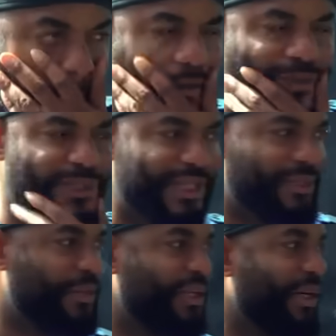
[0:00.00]
Why don't
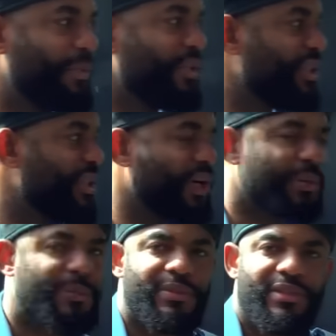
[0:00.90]
anybody appreciate
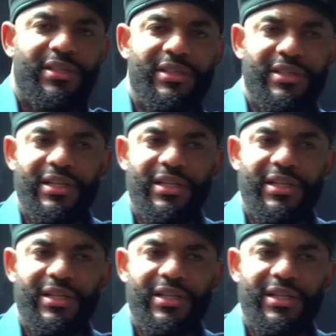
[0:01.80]
help these